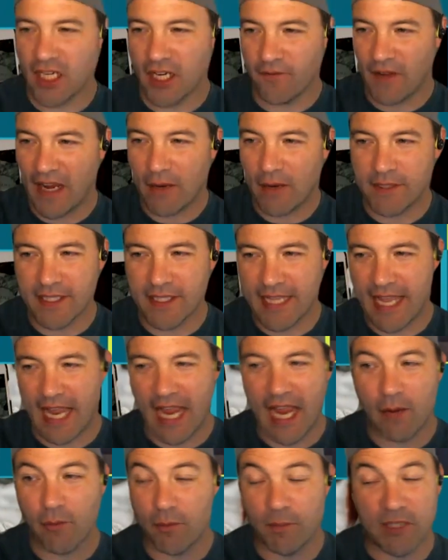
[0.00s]
If I was in that,
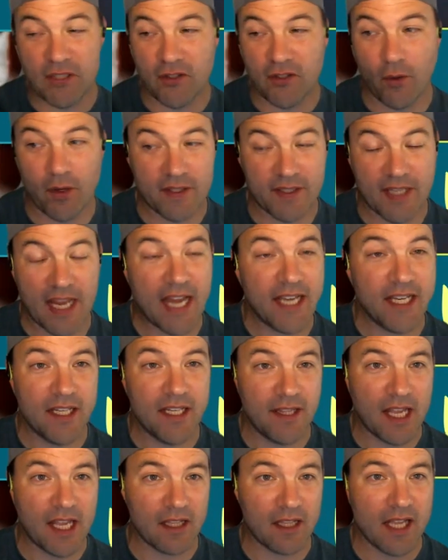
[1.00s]
I would be so excited
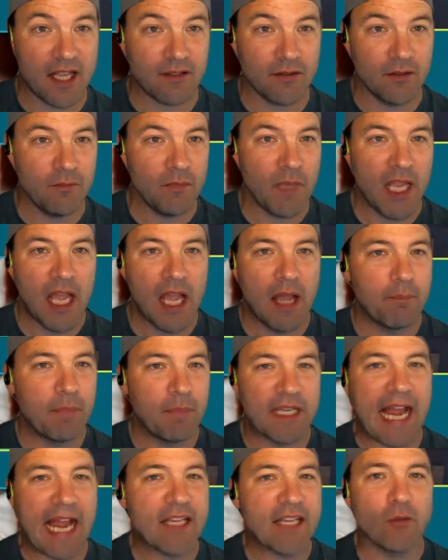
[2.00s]
in that classroom,
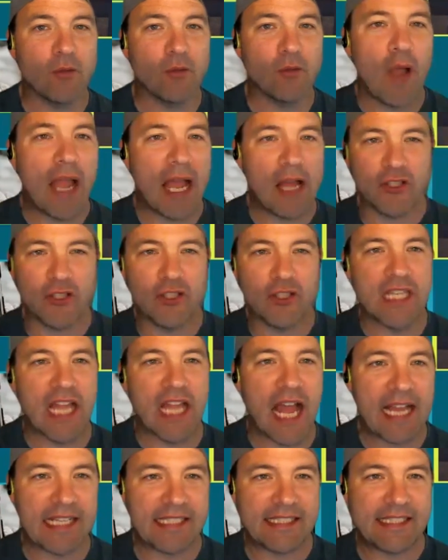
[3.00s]
but I don't know how to
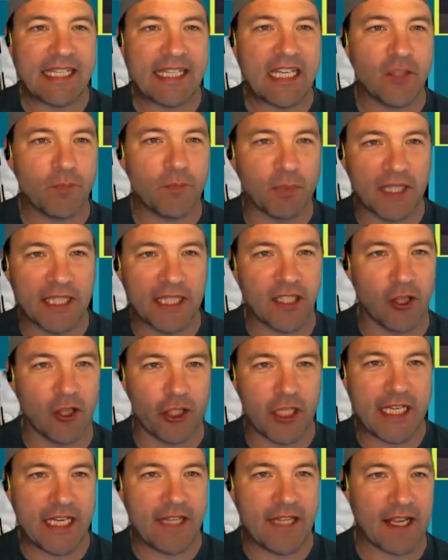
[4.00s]
not teach blended
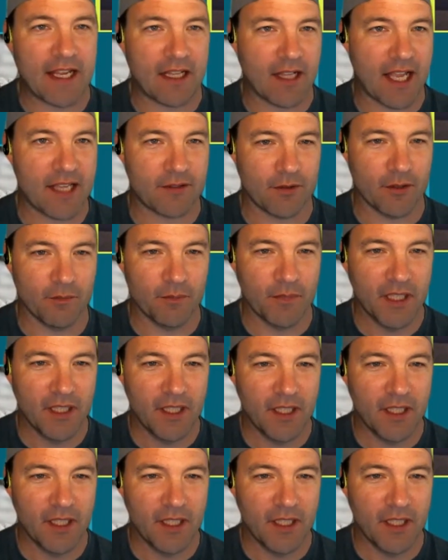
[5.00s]
learning in that classroom.